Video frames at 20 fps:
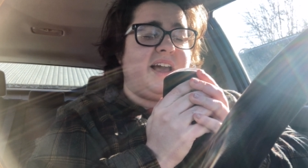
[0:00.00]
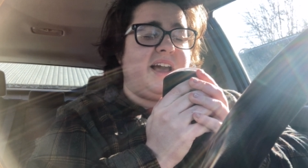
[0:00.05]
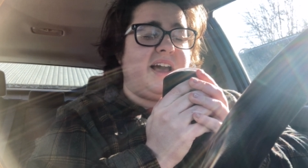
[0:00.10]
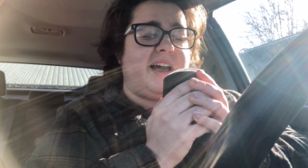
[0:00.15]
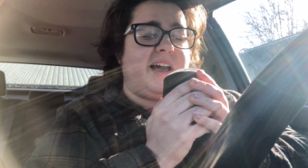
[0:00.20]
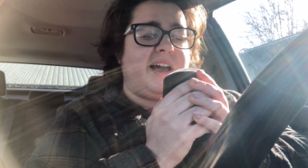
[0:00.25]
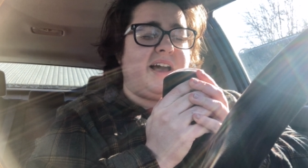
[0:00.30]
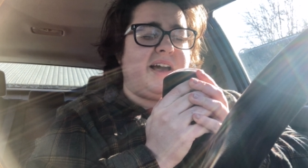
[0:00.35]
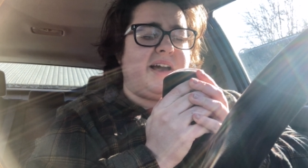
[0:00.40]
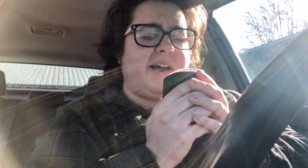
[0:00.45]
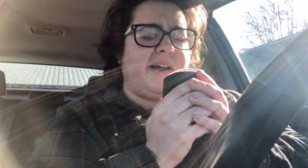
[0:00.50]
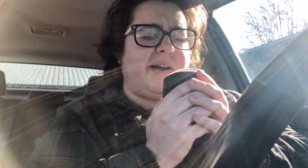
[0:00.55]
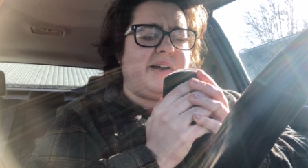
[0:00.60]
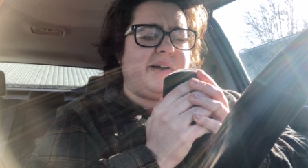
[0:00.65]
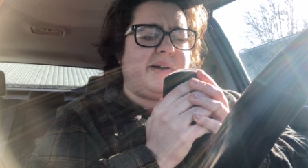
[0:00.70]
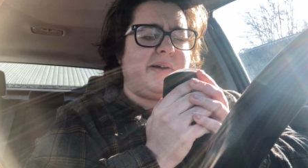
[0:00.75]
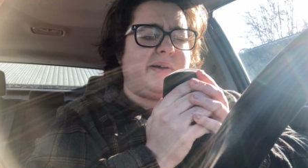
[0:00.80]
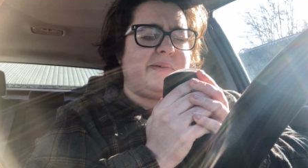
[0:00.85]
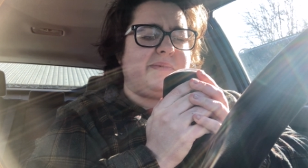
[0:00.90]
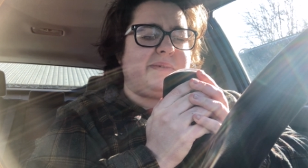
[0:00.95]

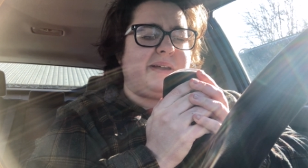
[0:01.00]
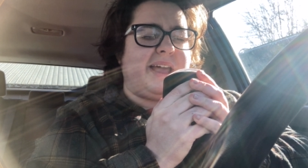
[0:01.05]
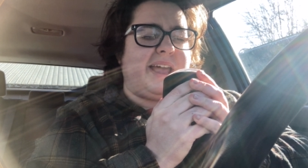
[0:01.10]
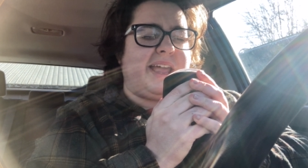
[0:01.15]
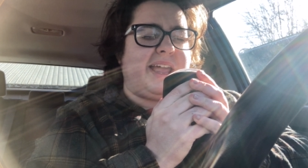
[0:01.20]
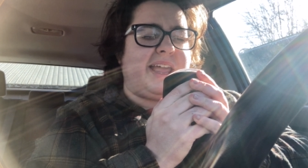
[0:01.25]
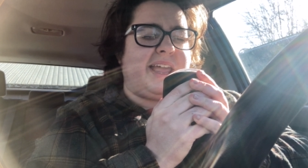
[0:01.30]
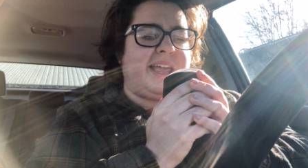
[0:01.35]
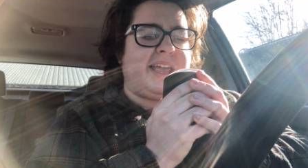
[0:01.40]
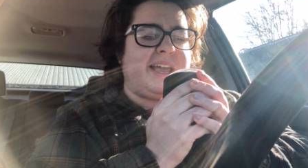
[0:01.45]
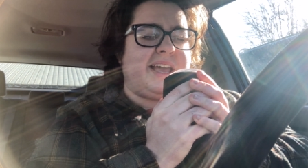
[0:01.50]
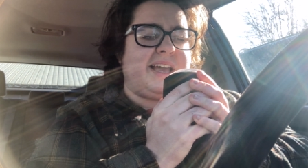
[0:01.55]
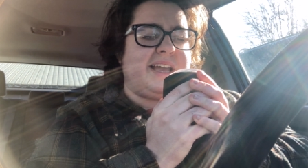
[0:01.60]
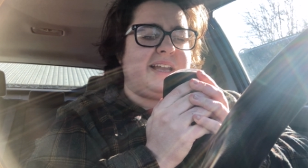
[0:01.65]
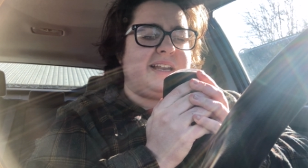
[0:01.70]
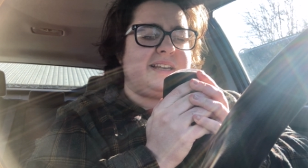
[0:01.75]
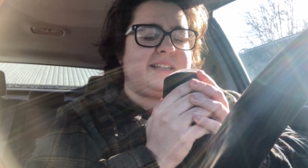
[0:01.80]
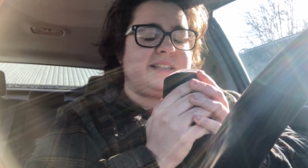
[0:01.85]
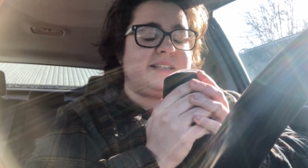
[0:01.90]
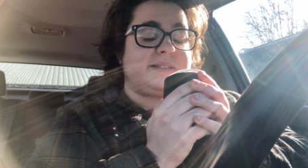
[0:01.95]
Um,
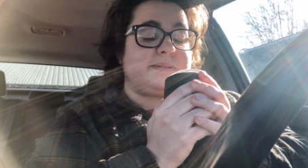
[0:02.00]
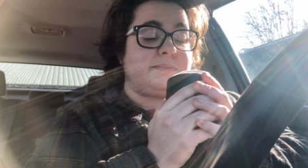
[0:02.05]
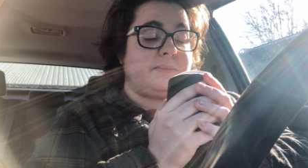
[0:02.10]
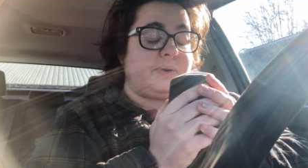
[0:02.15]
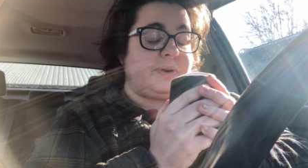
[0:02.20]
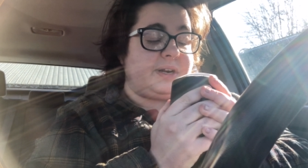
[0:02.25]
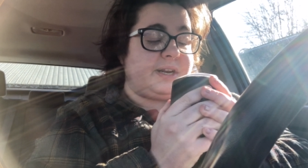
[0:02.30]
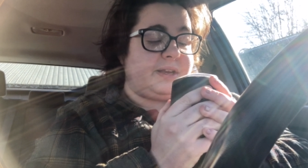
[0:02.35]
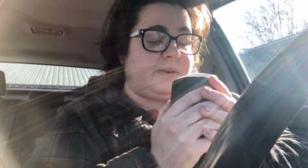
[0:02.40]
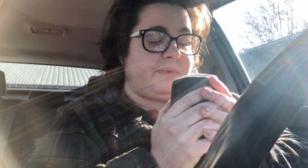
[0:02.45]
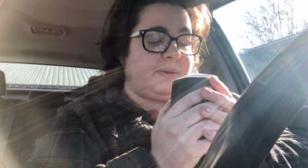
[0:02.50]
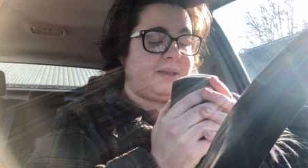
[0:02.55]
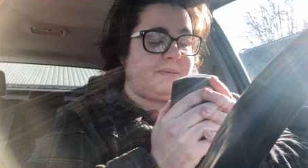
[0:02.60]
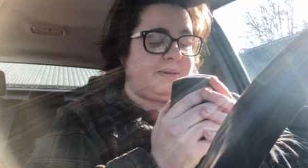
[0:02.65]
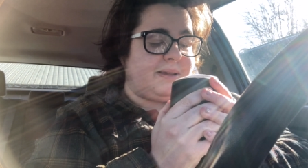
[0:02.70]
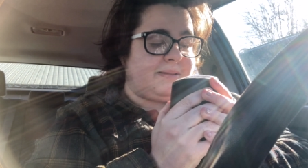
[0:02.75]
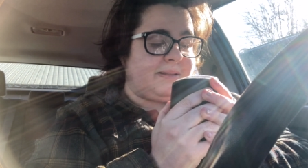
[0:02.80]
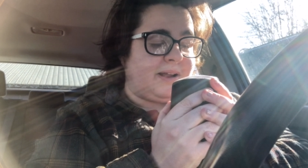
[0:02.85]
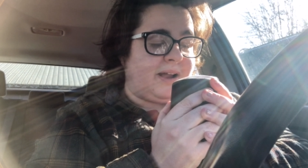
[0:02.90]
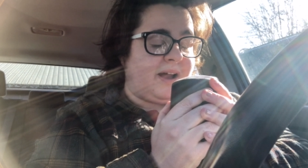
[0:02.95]
and this morning when I
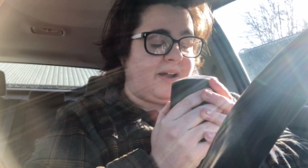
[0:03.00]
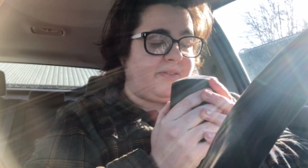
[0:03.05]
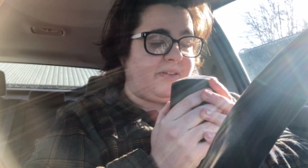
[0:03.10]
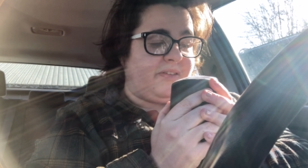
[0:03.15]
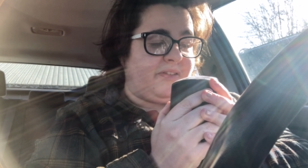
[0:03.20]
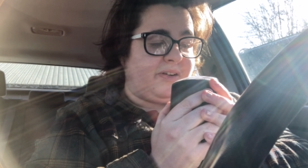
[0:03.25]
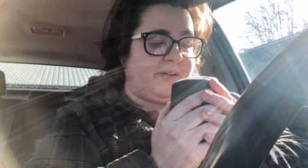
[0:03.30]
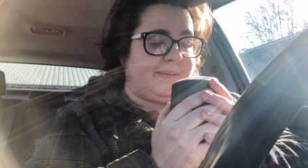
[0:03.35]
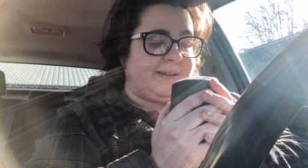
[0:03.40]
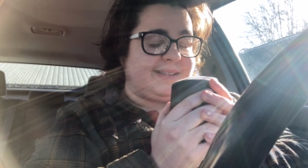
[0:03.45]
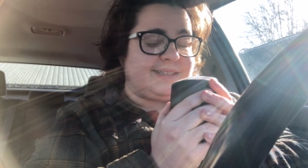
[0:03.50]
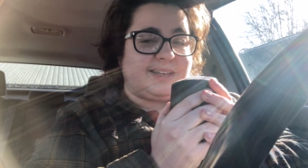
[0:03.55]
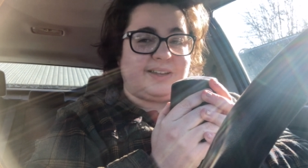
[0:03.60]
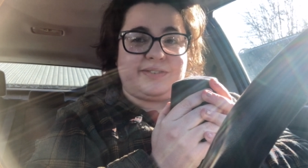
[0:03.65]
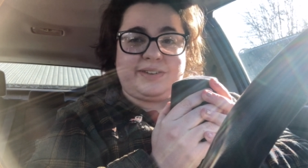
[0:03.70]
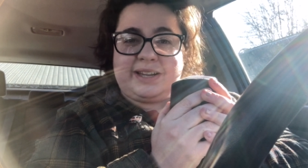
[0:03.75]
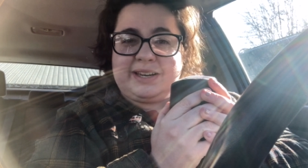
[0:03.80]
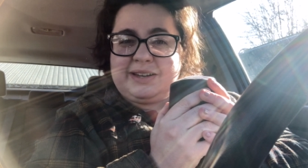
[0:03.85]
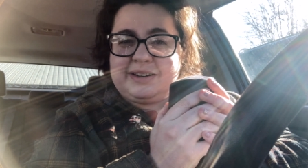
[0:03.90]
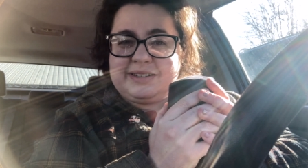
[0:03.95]
made the coffee for
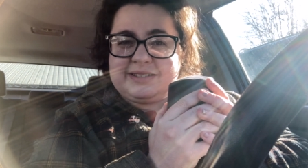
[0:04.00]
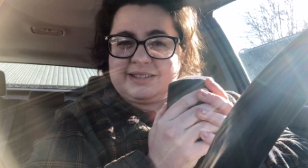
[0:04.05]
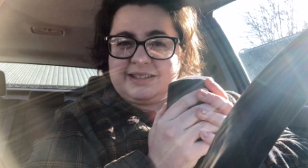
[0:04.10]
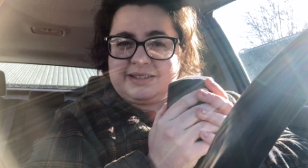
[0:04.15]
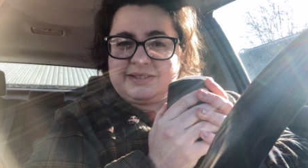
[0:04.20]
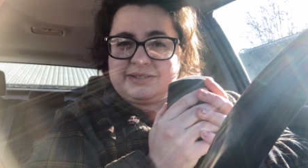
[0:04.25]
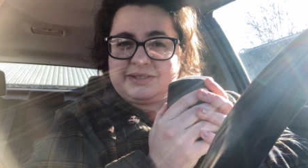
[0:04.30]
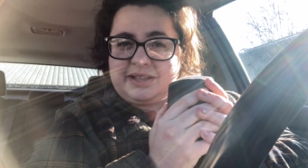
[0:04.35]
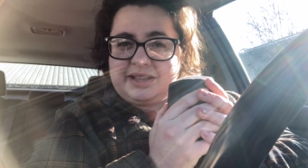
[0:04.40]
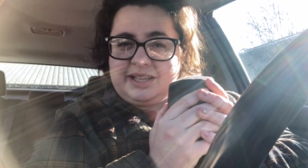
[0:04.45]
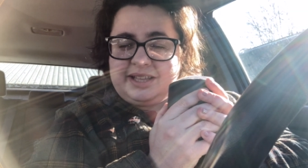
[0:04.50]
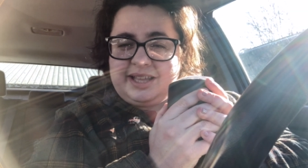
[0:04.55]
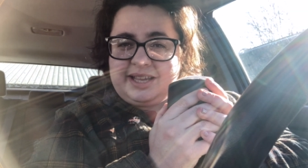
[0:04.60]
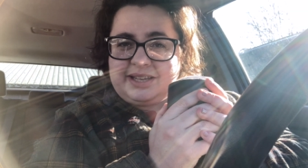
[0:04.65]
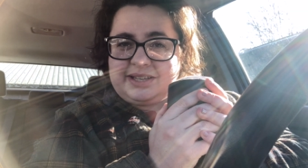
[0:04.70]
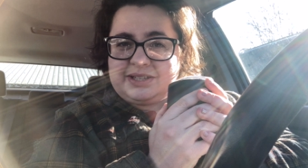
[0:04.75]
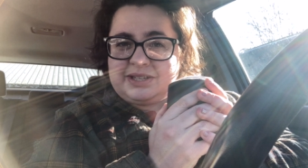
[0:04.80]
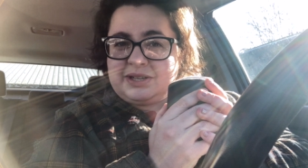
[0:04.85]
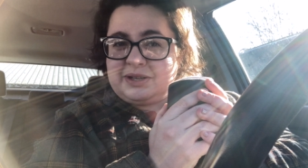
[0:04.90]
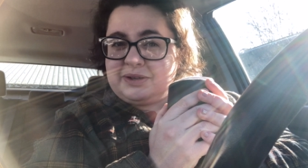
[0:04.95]
myself, I noticed that there was only
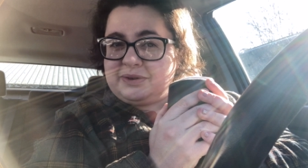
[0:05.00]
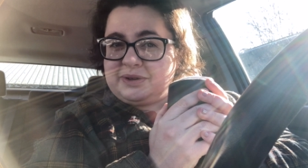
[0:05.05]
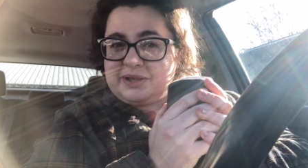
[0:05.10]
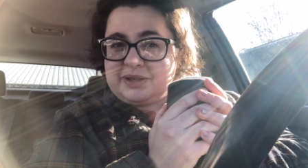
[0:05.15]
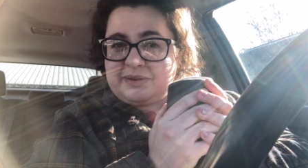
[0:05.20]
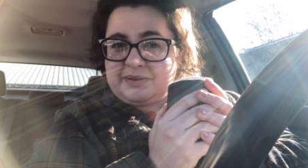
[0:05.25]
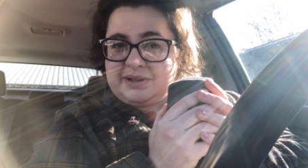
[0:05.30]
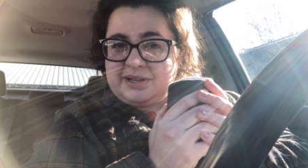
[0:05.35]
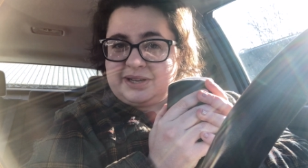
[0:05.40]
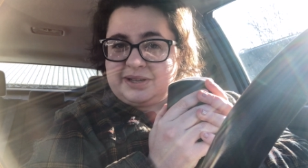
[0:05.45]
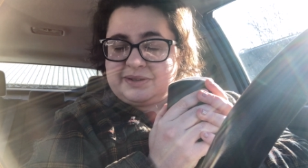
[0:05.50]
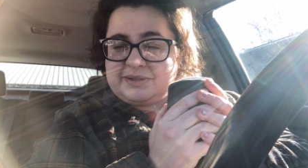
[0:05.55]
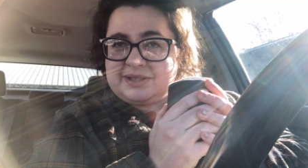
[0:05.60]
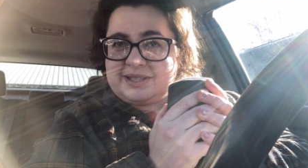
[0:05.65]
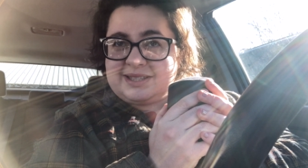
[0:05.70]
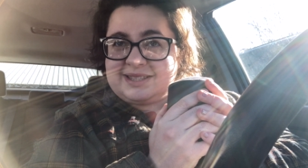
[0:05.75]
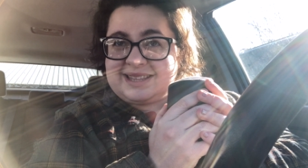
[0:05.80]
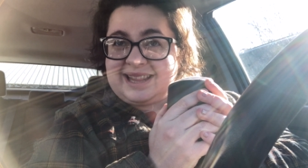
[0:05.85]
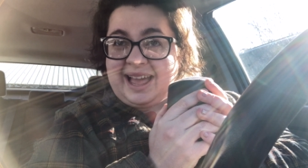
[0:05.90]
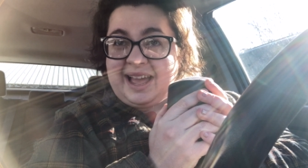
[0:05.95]
like two or three
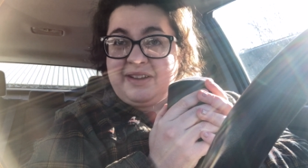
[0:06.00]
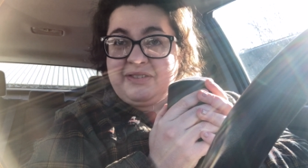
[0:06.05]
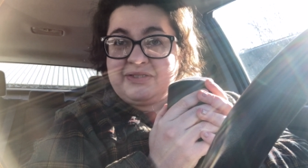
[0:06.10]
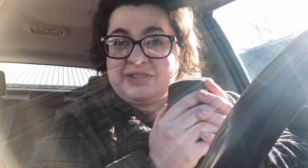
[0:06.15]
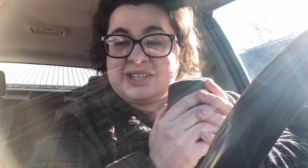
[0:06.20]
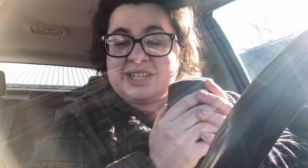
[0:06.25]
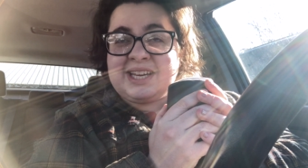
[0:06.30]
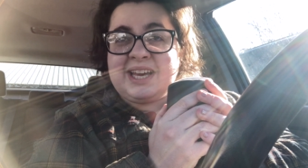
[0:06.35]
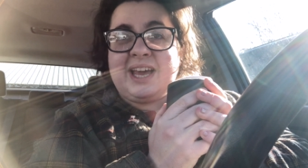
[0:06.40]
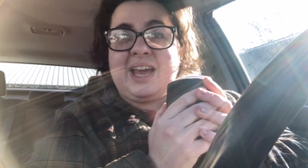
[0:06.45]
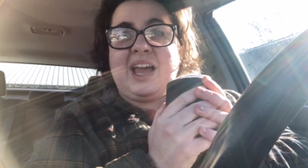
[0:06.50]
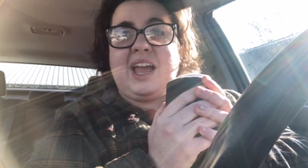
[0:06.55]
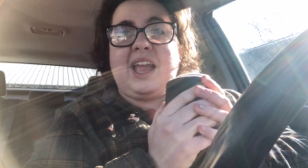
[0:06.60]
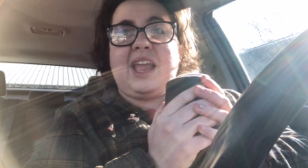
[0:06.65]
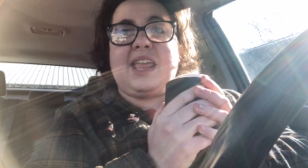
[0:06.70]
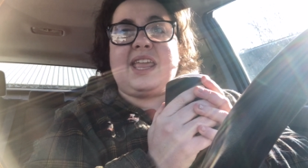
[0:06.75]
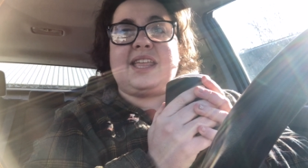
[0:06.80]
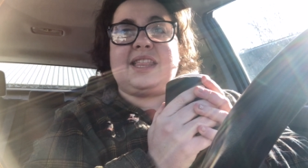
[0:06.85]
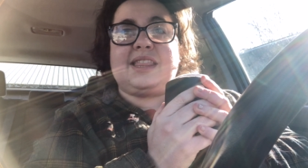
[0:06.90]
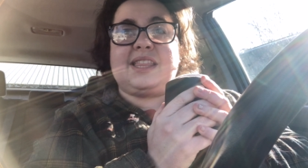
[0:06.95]
doses left
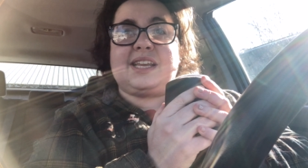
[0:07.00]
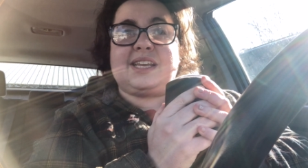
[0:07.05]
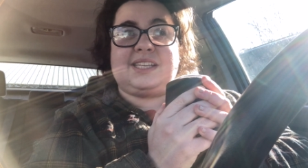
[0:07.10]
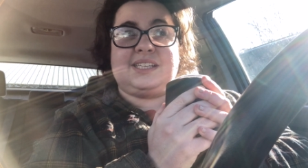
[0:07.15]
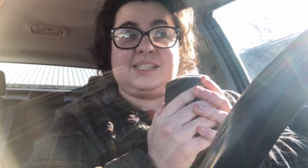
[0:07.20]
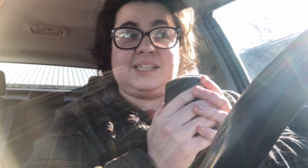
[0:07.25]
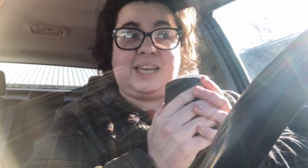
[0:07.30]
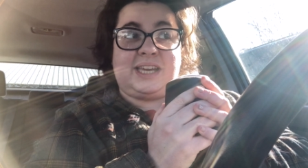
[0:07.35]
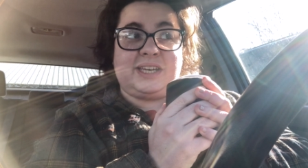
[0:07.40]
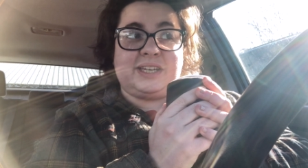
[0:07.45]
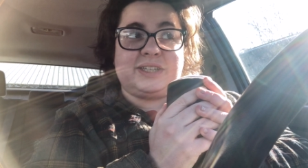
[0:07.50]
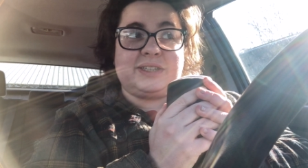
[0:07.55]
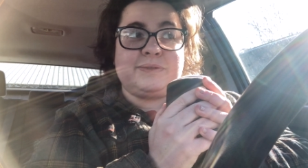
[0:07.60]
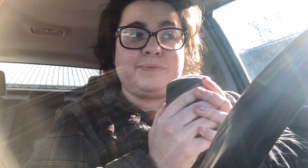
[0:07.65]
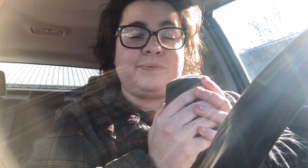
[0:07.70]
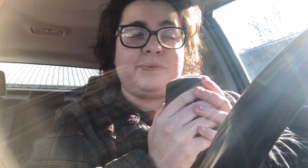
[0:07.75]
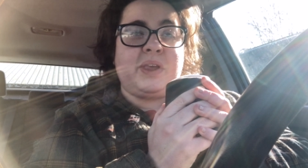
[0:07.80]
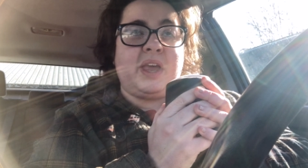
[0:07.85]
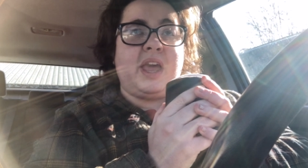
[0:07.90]
in the container.